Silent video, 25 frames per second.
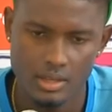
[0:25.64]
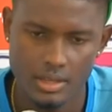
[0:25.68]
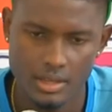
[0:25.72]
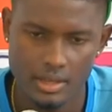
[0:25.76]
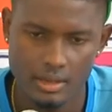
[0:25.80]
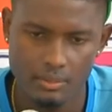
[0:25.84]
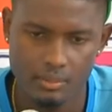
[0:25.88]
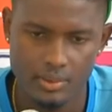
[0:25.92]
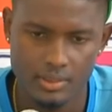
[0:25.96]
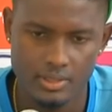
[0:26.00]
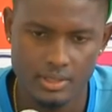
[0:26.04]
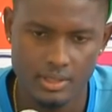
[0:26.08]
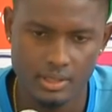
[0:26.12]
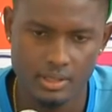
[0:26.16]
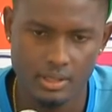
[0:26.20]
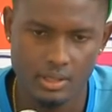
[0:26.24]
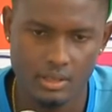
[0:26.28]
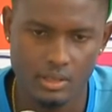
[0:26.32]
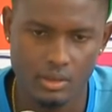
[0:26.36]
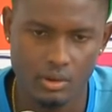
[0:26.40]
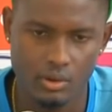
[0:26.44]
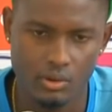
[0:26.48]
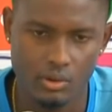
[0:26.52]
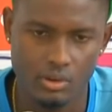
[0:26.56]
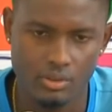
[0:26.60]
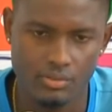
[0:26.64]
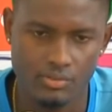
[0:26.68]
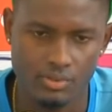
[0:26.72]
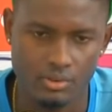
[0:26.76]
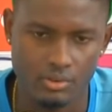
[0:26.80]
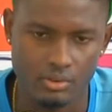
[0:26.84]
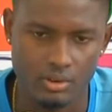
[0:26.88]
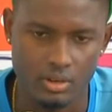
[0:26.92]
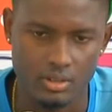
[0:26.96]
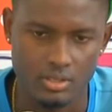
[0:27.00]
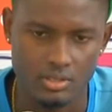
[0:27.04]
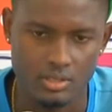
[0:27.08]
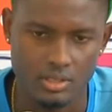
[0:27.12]
yeah, particularly not only for
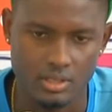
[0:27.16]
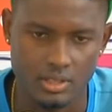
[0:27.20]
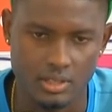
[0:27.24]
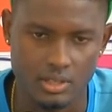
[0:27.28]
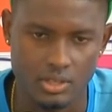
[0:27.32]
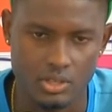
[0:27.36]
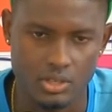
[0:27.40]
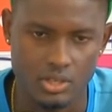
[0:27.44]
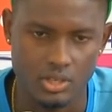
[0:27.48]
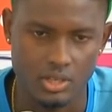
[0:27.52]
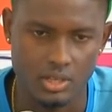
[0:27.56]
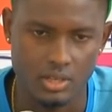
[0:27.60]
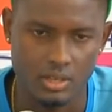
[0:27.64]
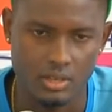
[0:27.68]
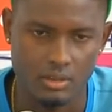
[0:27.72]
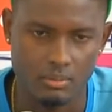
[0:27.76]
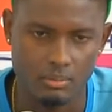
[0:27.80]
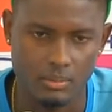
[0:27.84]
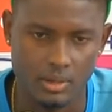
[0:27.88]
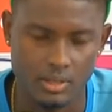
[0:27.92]
Rosten and Shea,